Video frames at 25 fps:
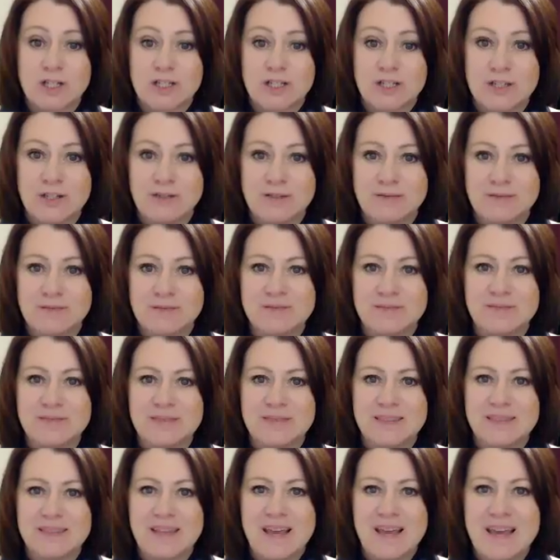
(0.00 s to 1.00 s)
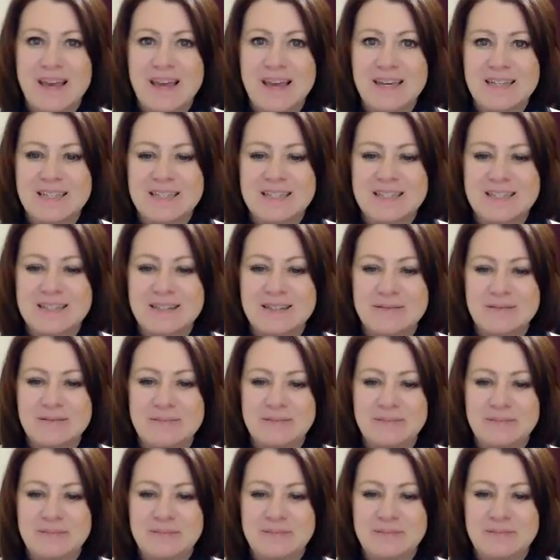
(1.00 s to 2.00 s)
you soon. Thanks.
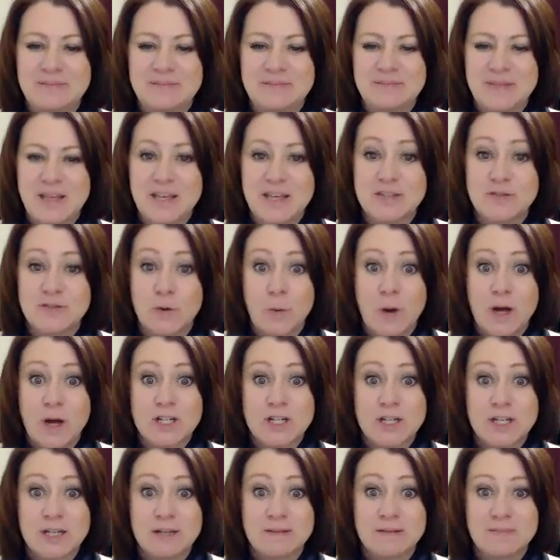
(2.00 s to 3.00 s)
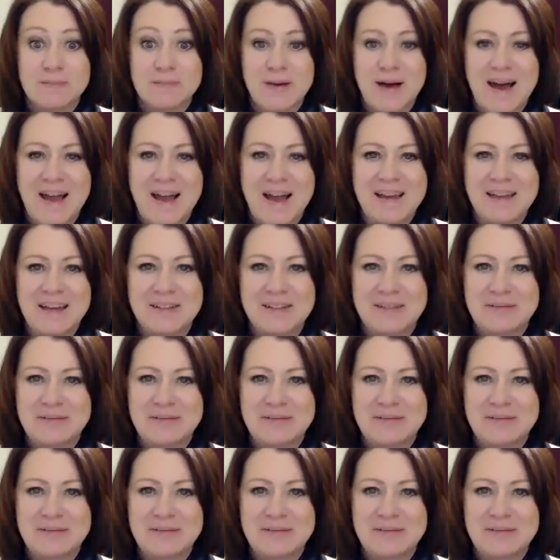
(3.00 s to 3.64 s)
Thanks for watching. Bye.